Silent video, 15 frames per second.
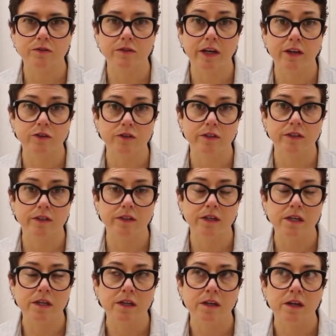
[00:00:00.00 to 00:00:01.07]
who's actually
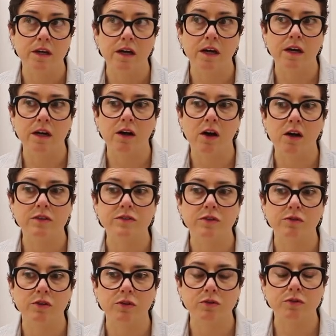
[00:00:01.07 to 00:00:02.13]
uh,
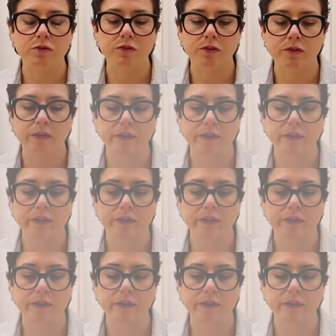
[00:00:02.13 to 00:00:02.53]
also local to